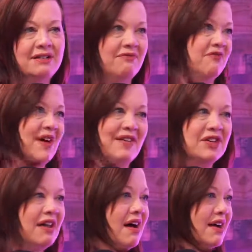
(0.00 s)
five
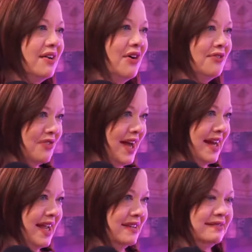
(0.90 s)
o'clock on
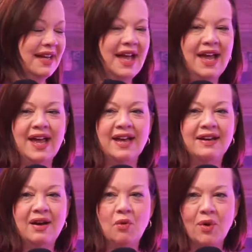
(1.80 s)
Friday.
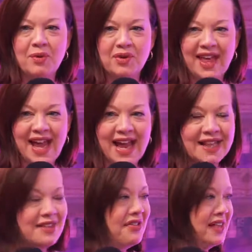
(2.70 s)
And we were the
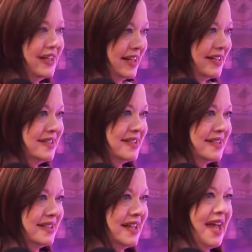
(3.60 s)
eighth on the
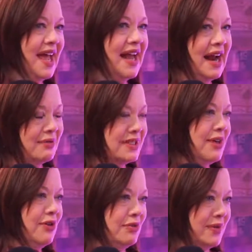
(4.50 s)
list, and I was
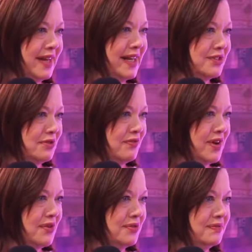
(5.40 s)
the only one that answered the
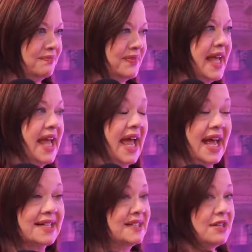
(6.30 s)
phone. There you go.
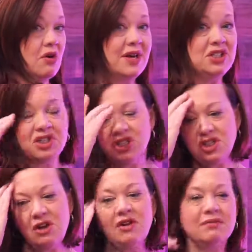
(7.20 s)
And so it just
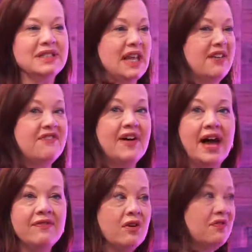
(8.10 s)
showed it was like
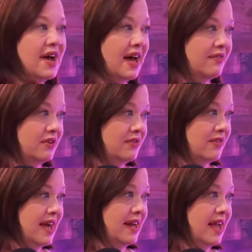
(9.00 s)
5:05 on a
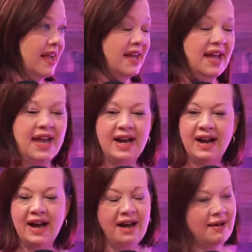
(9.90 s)
Friday. Yep.
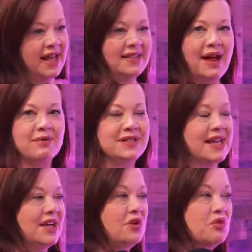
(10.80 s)
And I and that was
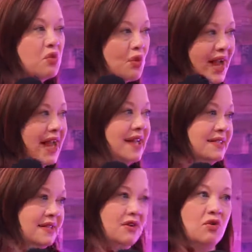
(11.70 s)
a
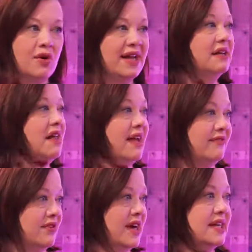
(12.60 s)
great great
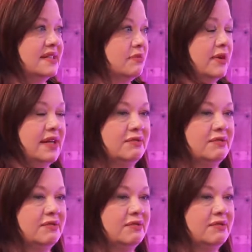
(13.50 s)
client for us. We